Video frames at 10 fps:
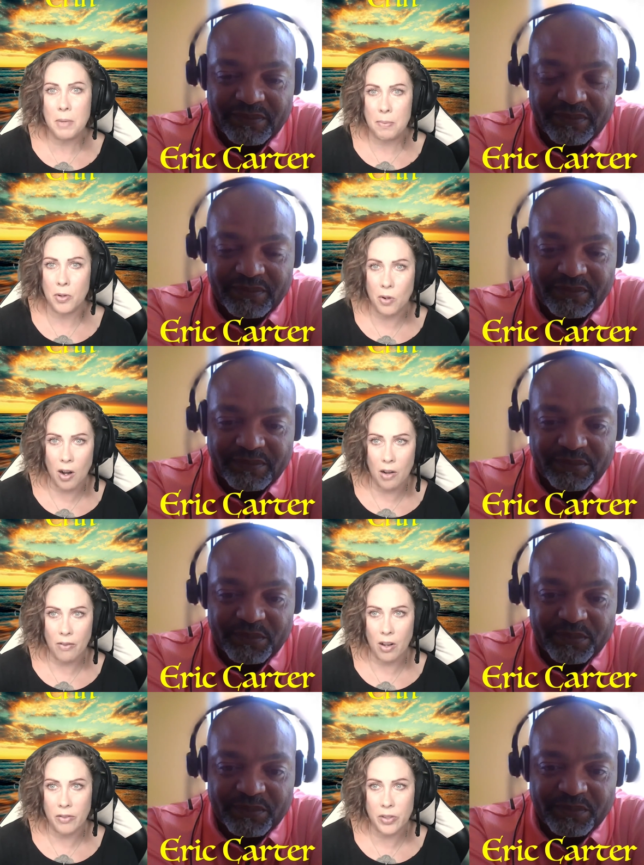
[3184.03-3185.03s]
Speaker 1: the people who are
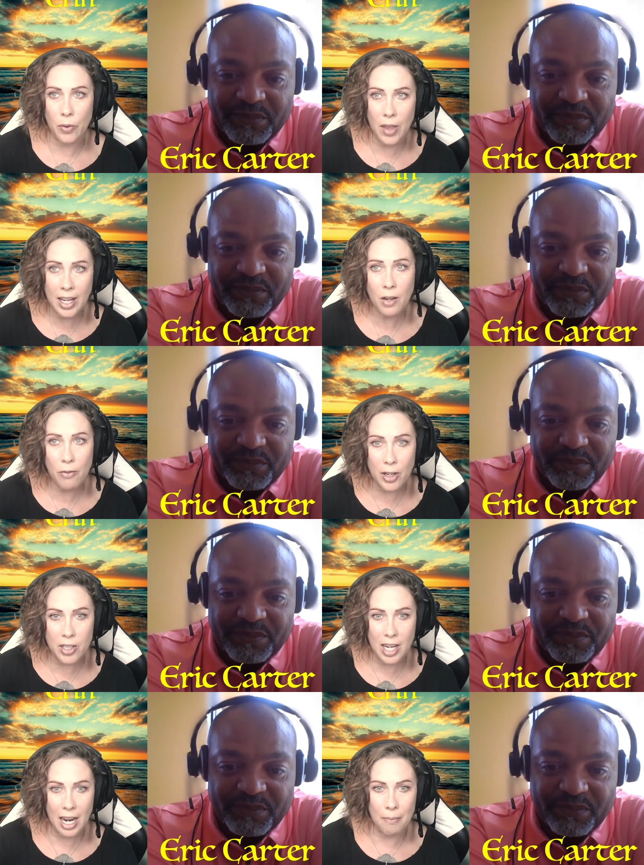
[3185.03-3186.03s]
involved. So thank you for your
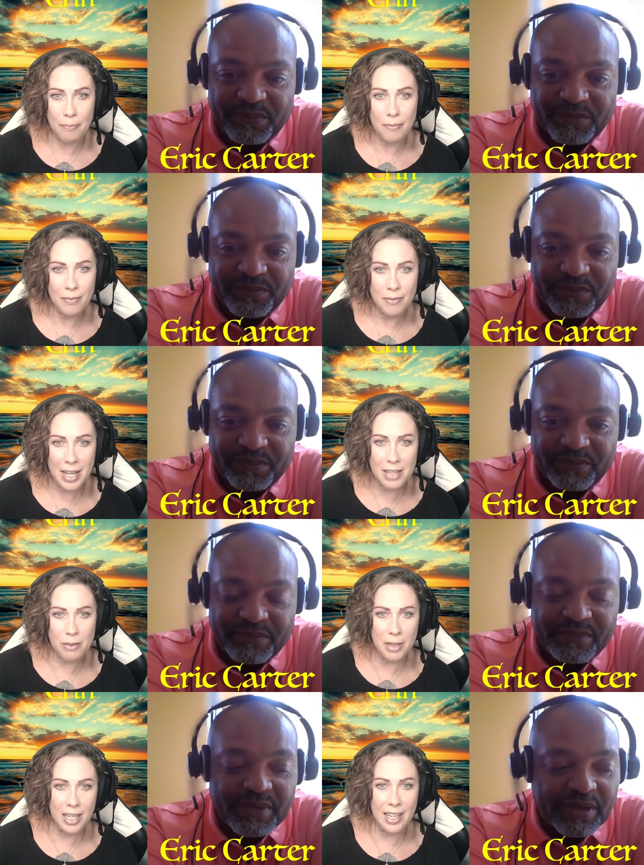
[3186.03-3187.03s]
time. Thanks for
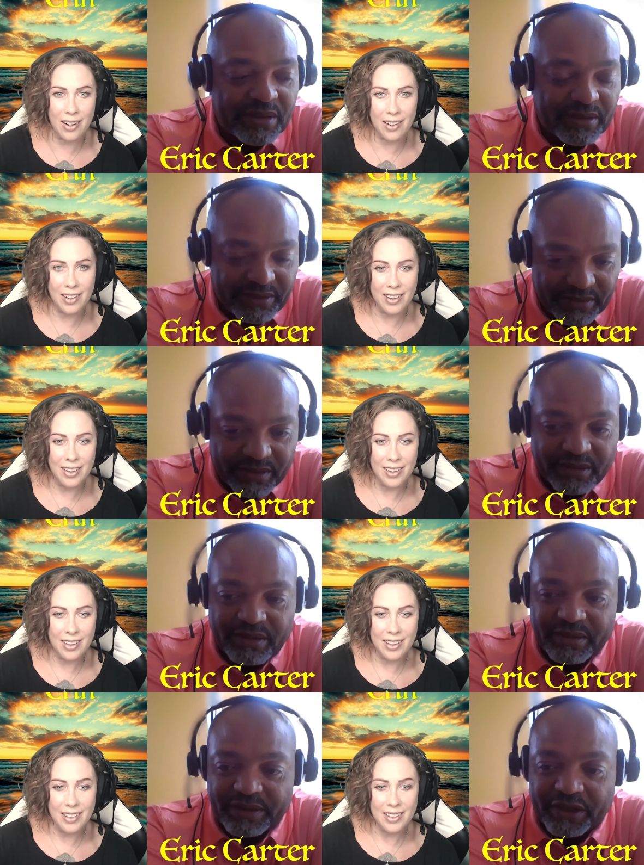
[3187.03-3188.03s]
being here.
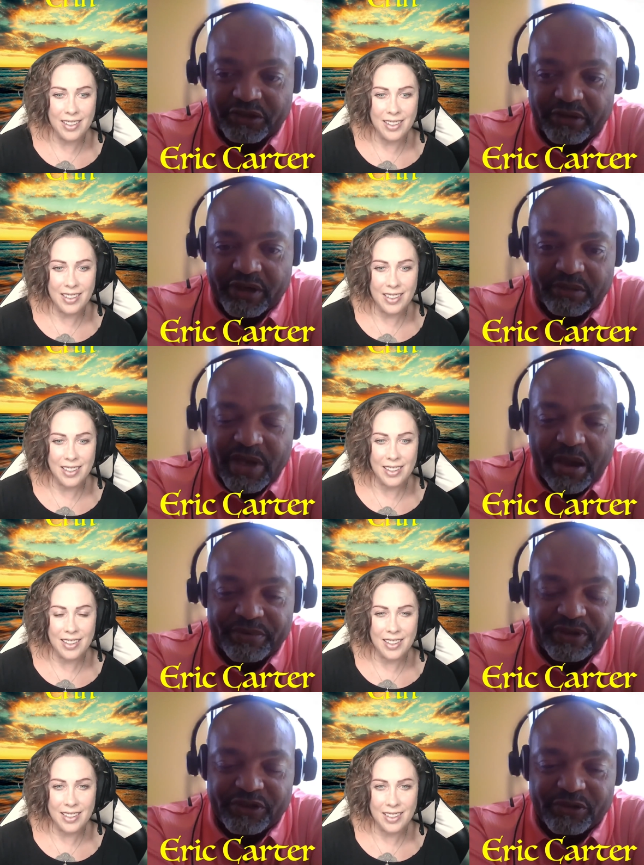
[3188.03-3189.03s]
Speaker 2: Thank you, Erin. I'm
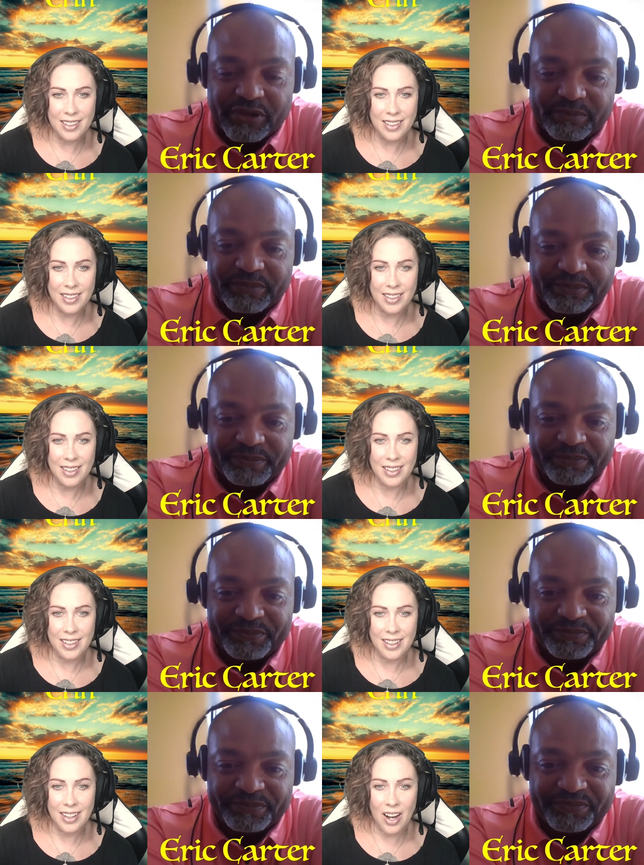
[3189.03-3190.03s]
happy to do it.
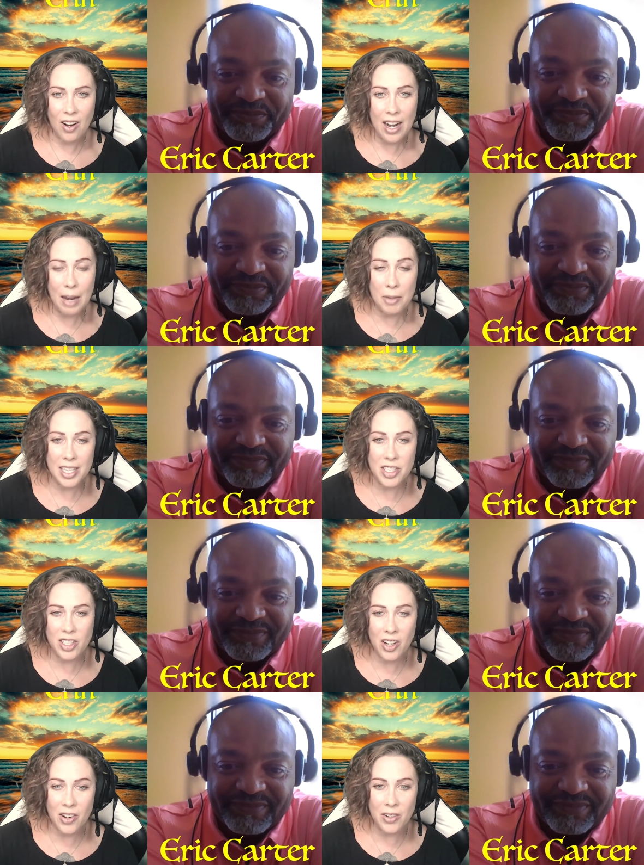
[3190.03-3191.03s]
Speaker 1: All right, I'm going to let you
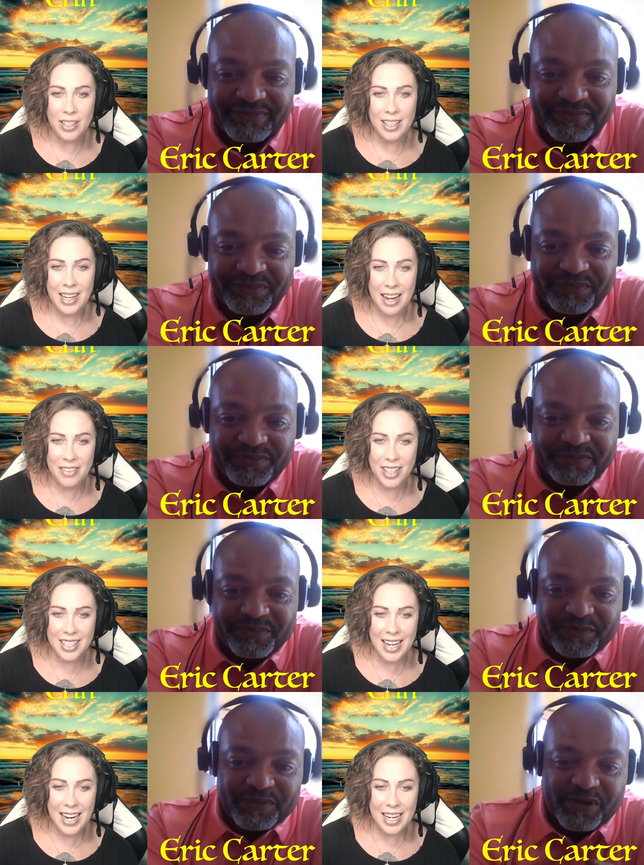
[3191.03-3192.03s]
go. Have a good
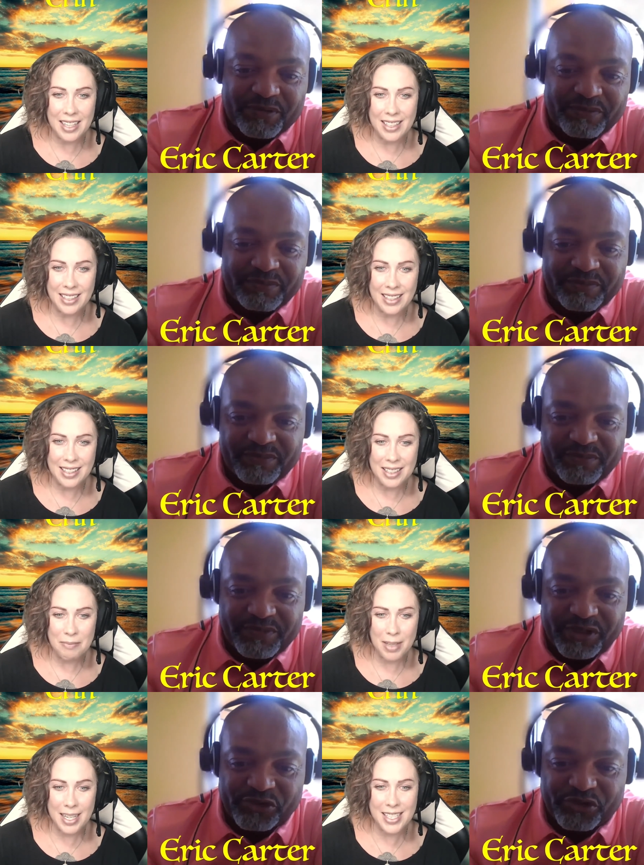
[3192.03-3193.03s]
day.
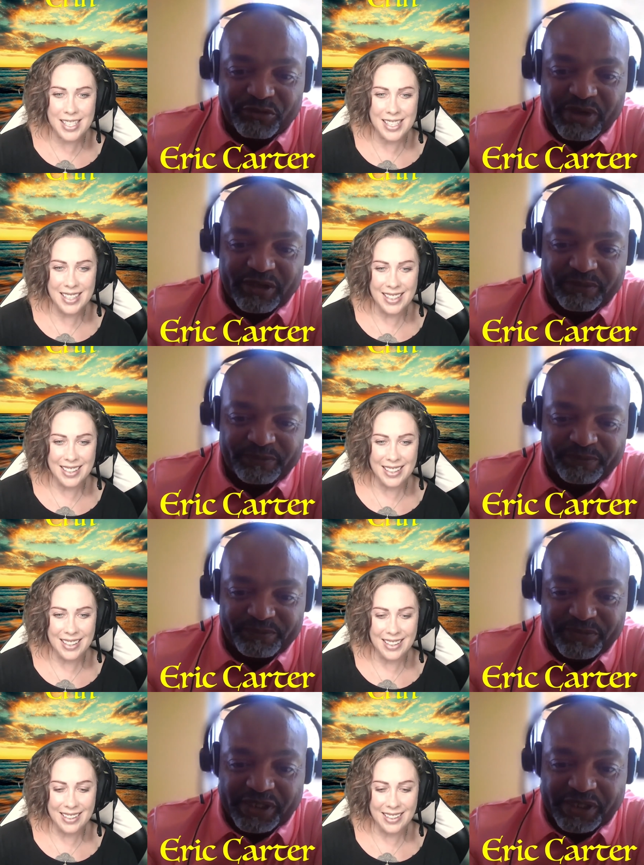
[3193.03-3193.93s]
Peace. Thanks, you
Speaker 2: too. Bye now.